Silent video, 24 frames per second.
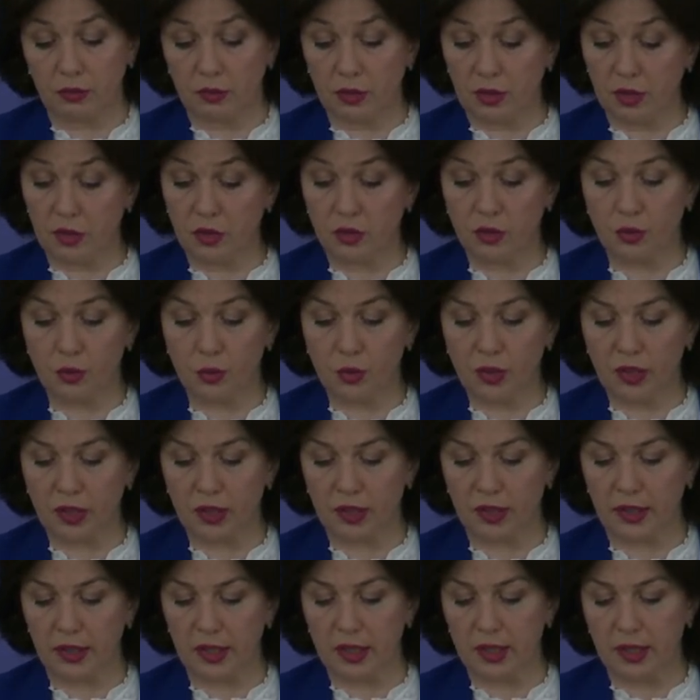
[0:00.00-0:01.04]
in
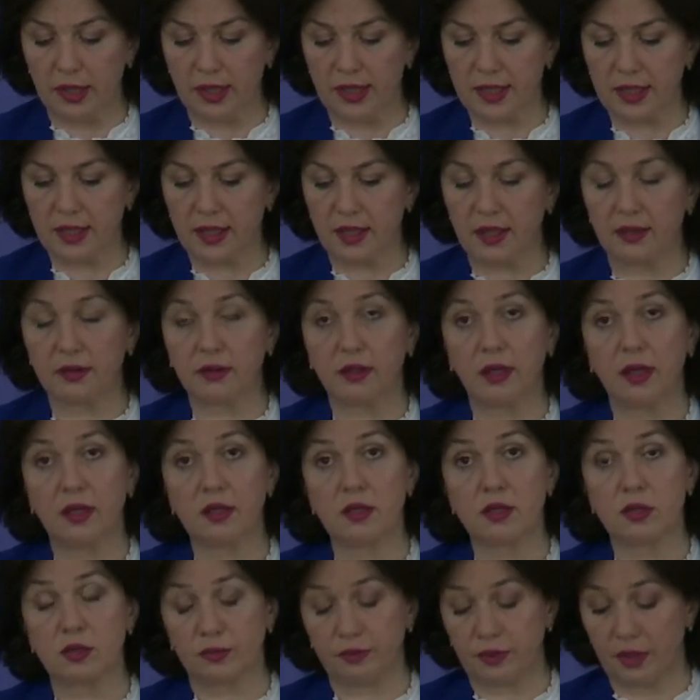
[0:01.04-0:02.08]
Ukraine has
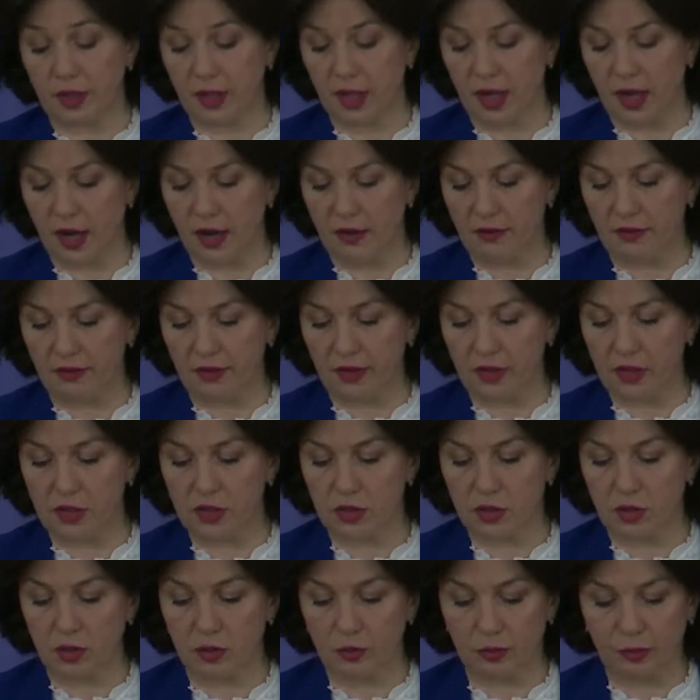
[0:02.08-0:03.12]
catastrophic
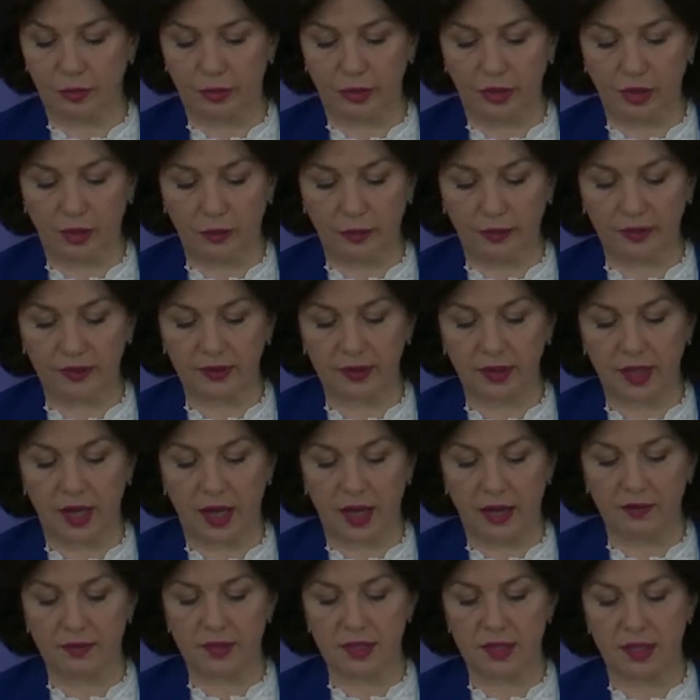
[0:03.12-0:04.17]
effects on people's
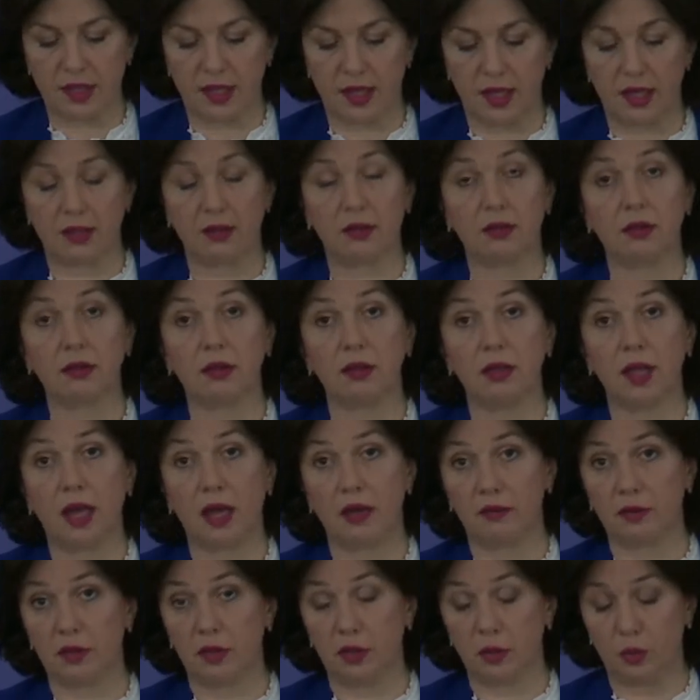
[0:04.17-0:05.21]
lives and
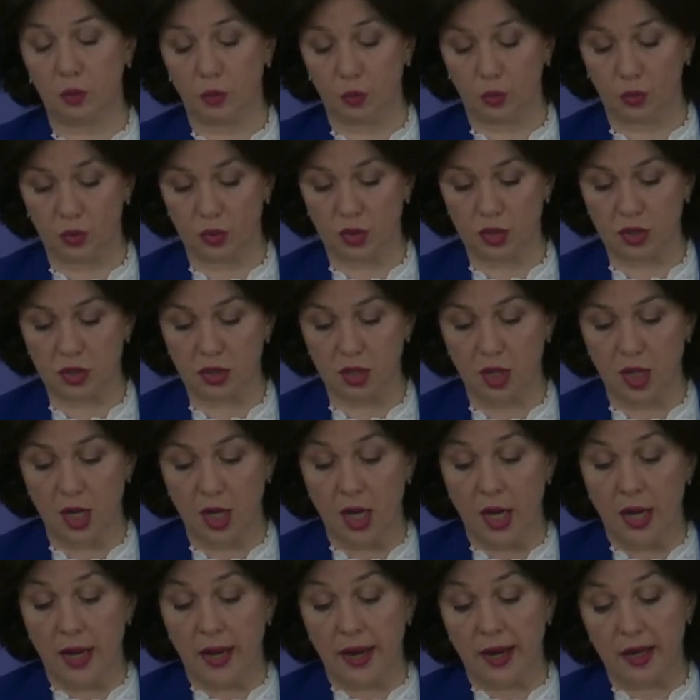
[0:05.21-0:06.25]
livelihoods,
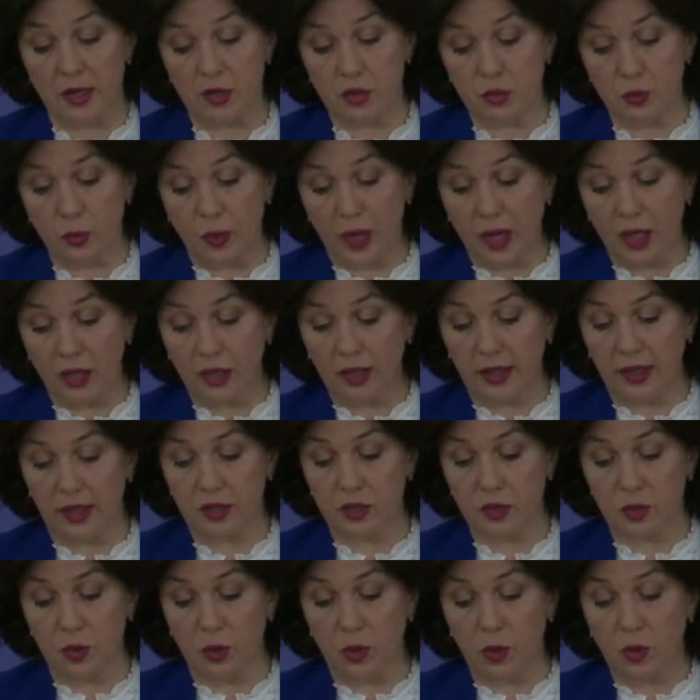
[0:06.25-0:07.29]
as well
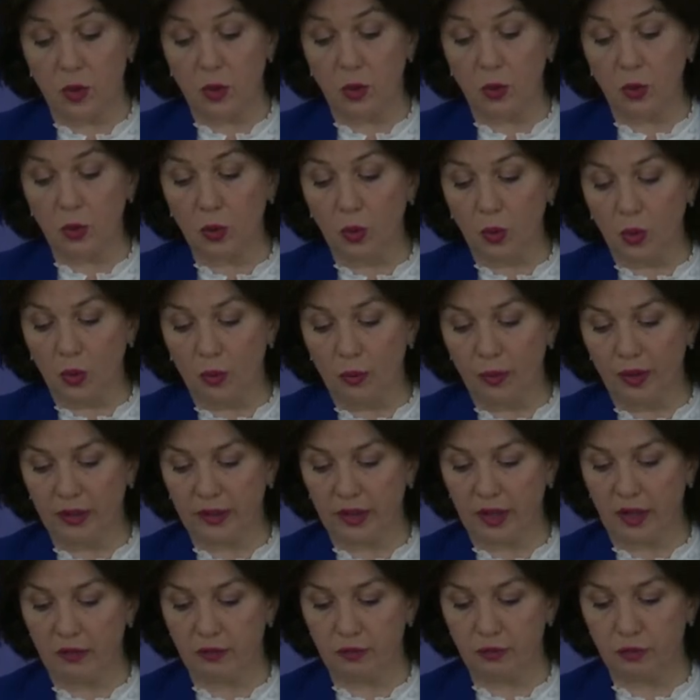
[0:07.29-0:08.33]
as on
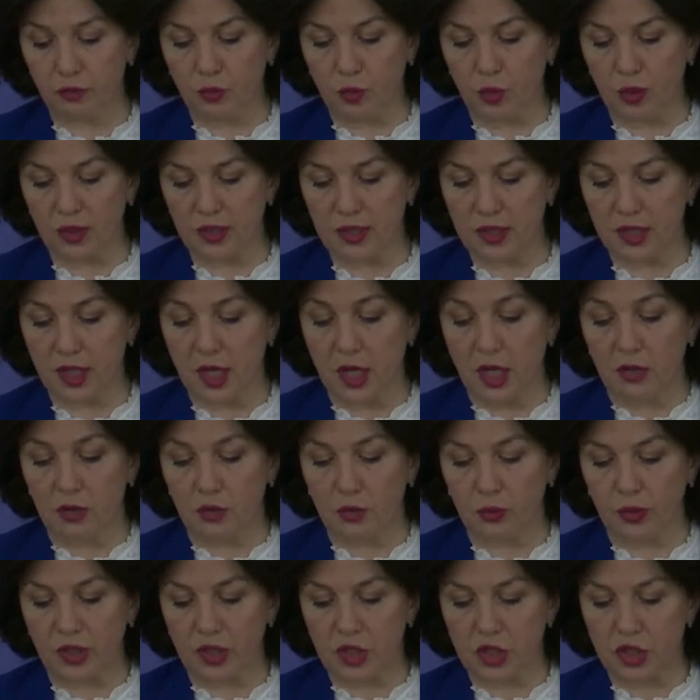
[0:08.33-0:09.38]
global efforts
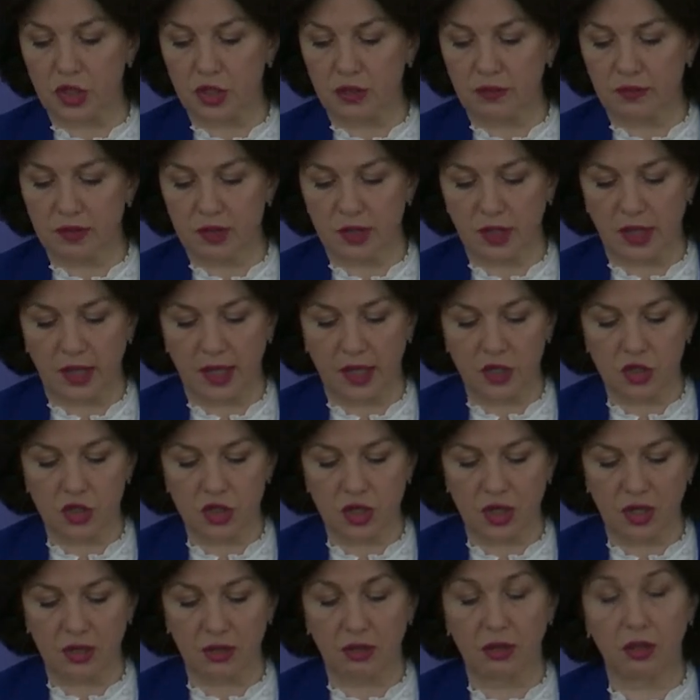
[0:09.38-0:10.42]
to achieve the
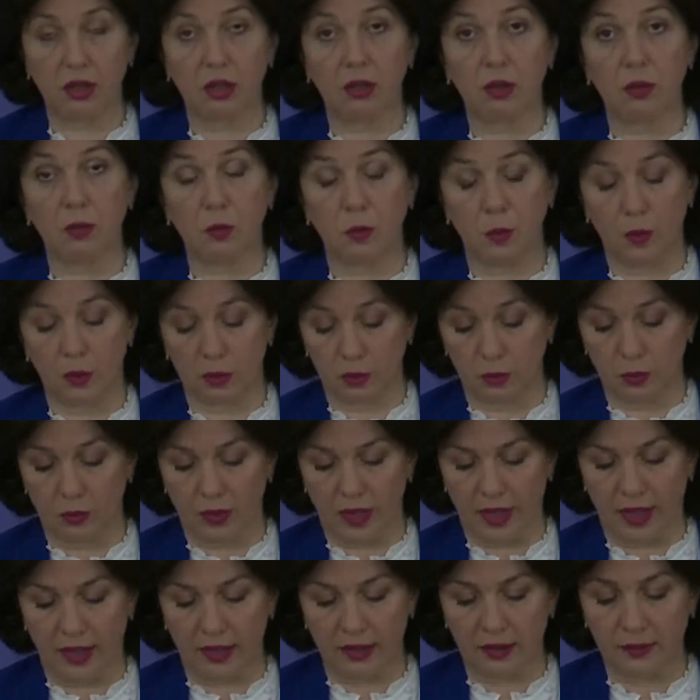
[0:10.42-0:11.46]
agenda
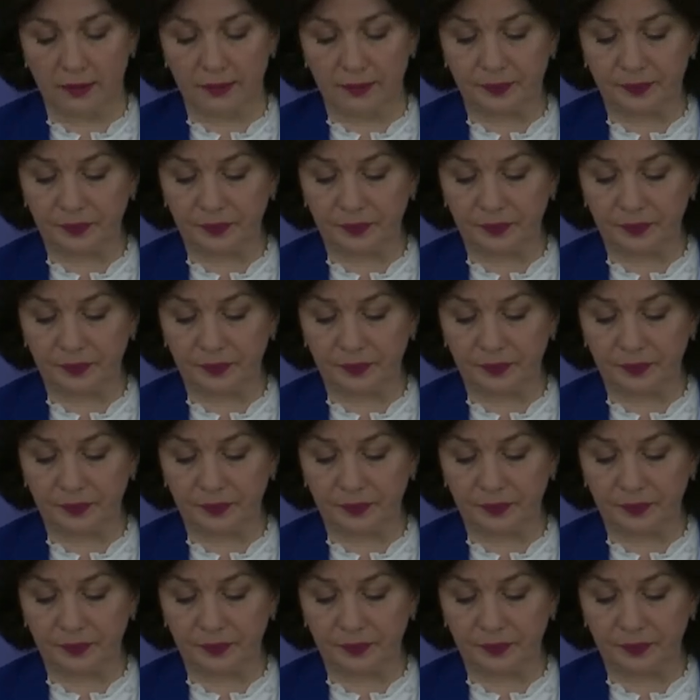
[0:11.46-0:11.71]
worldwide.